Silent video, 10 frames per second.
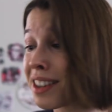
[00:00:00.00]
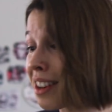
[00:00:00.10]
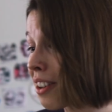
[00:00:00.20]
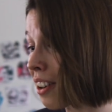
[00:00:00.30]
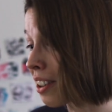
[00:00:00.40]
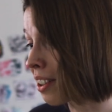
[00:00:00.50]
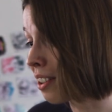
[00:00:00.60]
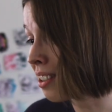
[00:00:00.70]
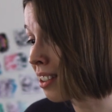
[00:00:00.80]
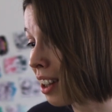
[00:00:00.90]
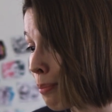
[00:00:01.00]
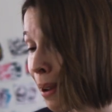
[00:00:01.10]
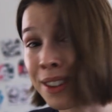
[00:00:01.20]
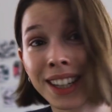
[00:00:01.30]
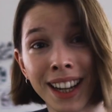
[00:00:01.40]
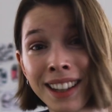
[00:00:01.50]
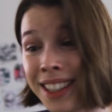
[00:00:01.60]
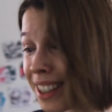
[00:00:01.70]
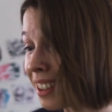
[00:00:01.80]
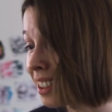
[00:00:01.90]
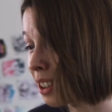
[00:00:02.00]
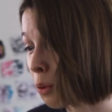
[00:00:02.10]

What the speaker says: another article about aliens.